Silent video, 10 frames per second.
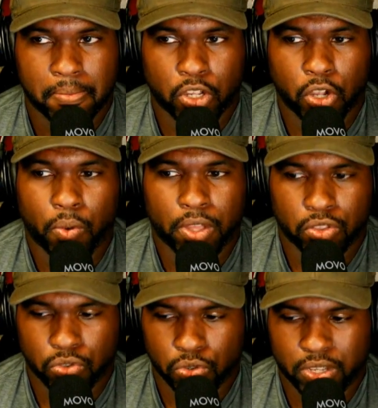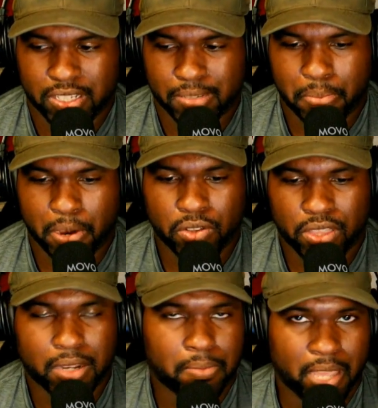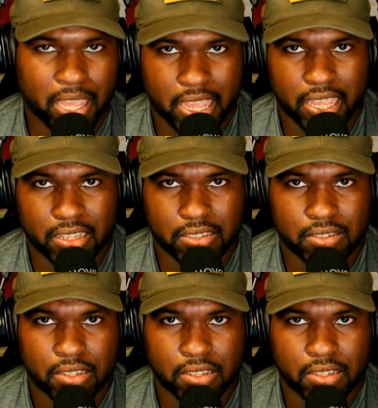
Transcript: going through its birthing pangs